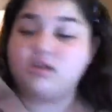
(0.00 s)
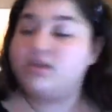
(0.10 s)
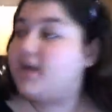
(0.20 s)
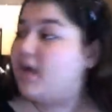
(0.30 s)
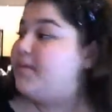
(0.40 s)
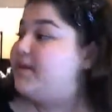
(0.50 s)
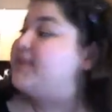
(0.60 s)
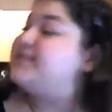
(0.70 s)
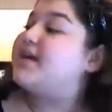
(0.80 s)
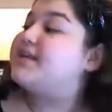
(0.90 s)
Look how big
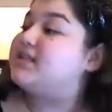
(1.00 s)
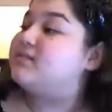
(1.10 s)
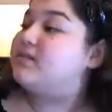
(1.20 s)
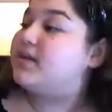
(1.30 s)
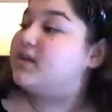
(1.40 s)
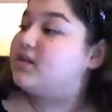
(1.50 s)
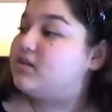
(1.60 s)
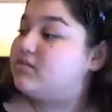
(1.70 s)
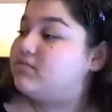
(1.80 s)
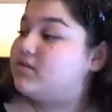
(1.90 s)
that slice is.
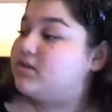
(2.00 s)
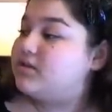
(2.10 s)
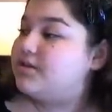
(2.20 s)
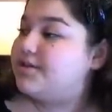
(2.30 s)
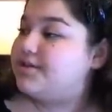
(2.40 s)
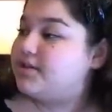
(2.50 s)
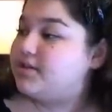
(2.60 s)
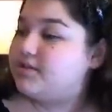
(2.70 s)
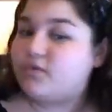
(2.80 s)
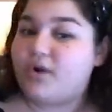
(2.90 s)

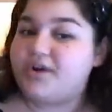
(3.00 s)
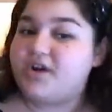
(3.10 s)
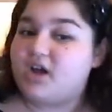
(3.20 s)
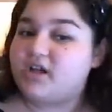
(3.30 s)
For $1.